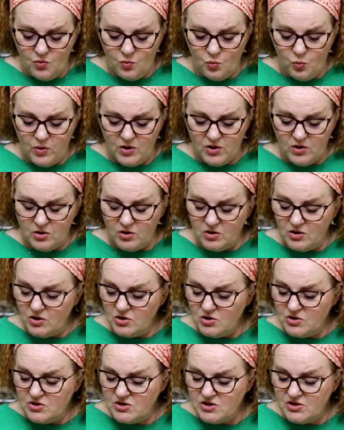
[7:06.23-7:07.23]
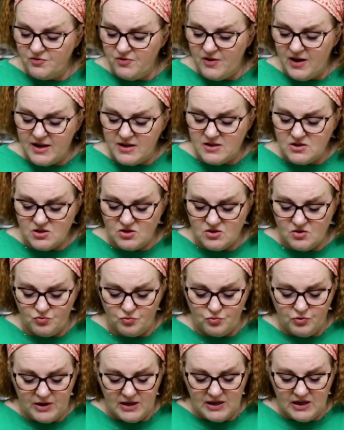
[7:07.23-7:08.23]
will suffice
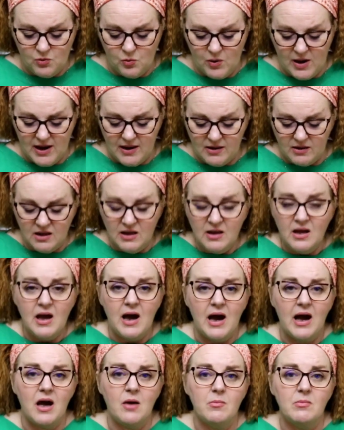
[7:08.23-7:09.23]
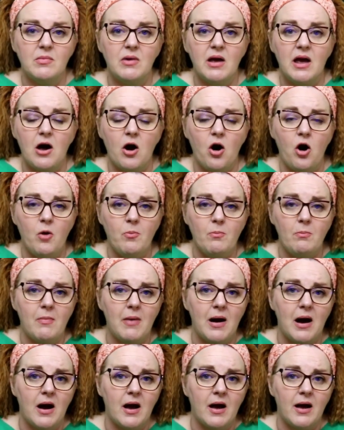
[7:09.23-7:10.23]
really well. On
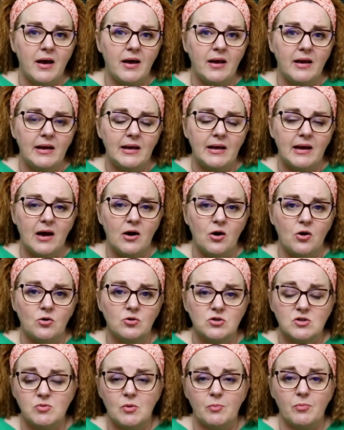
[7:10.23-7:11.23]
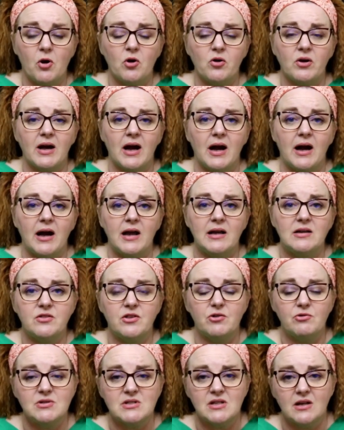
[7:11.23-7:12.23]
my Ultimate Blog Guide,
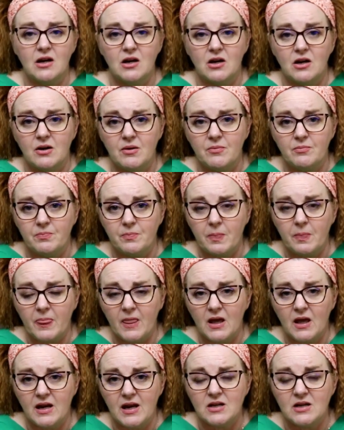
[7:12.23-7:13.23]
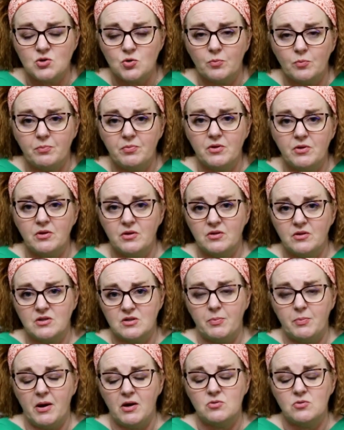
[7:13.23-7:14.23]
there is there's
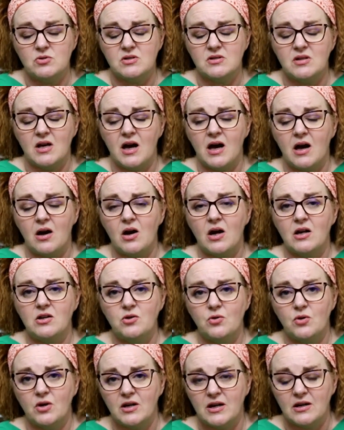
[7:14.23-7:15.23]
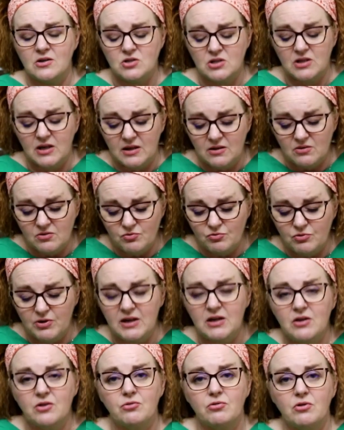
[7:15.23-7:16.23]
a post there, and you can actually
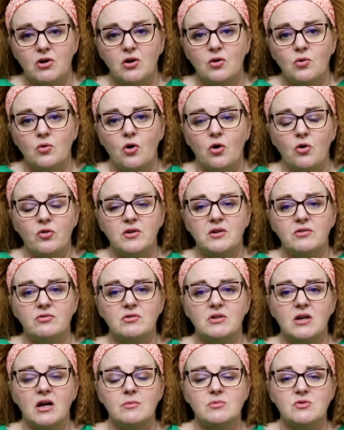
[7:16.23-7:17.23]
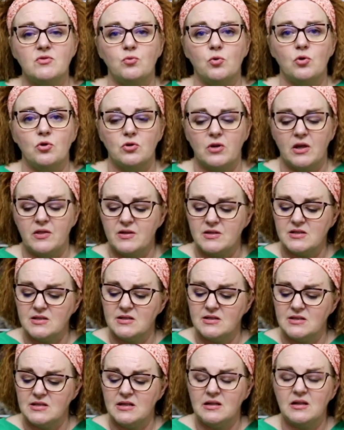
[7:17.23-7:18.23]
read through all the different types of wool, and there's
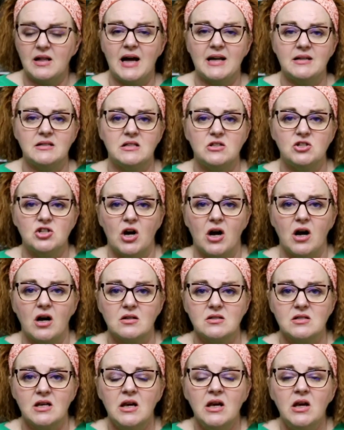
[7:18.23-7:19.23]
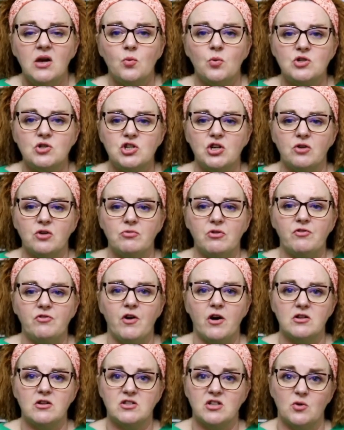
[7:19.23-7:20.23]
a little handy chart which you can
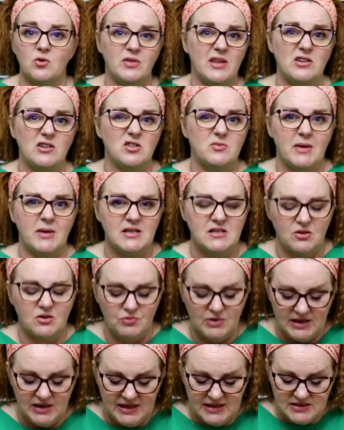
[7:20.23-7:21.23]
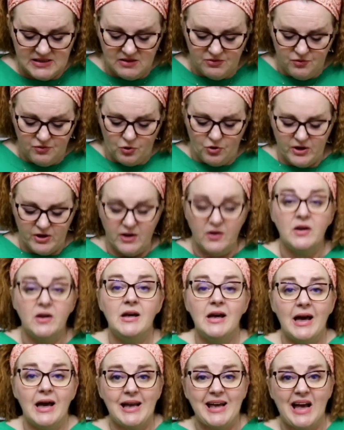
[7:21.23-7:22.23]
refer to, and that just makes it really easy for you.
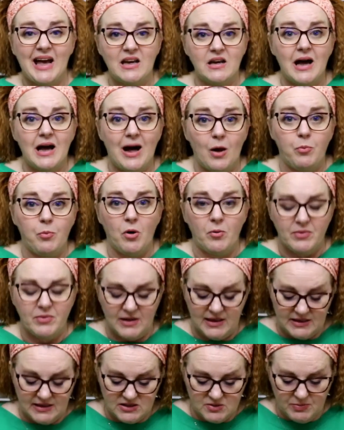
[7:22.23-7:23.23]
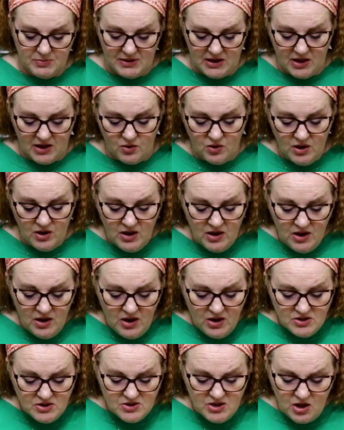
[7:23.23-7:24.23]
Again, I'll pop the links below.
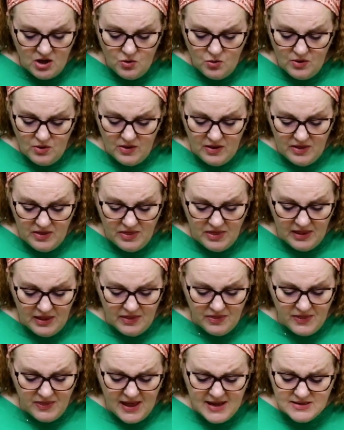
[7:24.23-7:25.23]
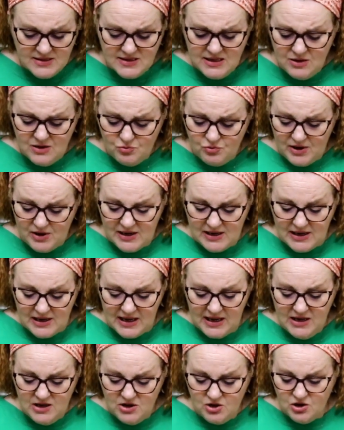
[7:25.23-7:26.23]
So that's it,
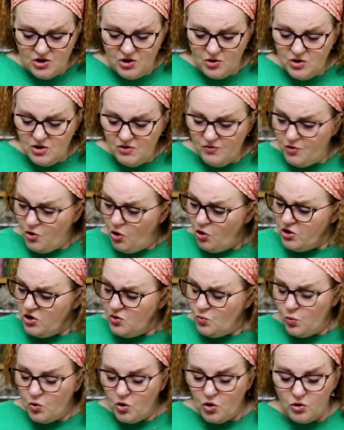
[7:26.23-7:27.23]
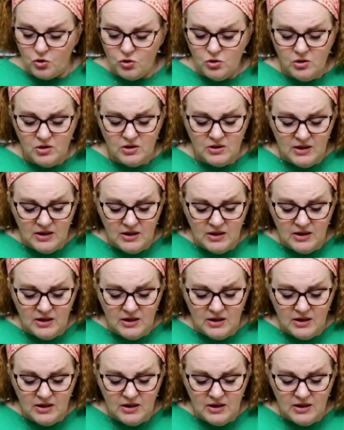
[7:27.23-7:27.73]
really. You know, you've got your wool,